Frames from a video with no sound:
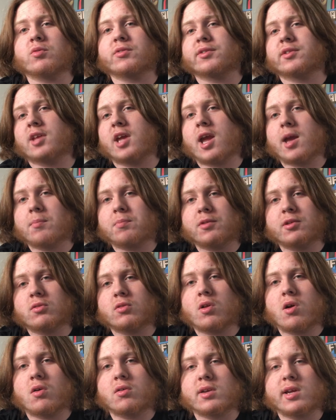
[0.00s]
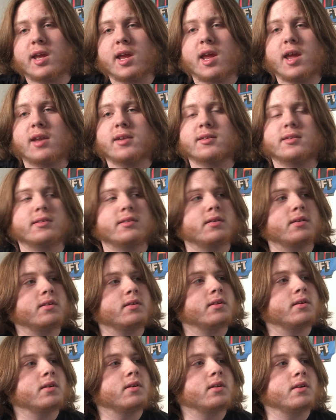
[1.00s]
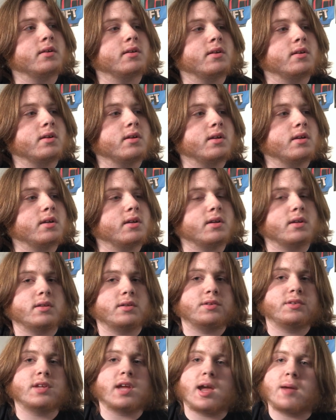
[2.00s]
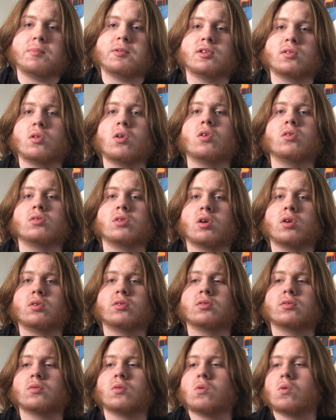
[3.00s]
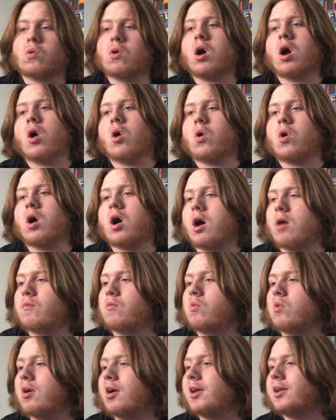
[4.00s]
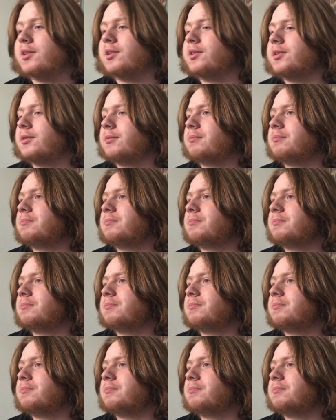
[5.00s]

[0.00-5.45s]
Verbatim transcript: Stampy Long Head. Stampy Long Nose or otherwise.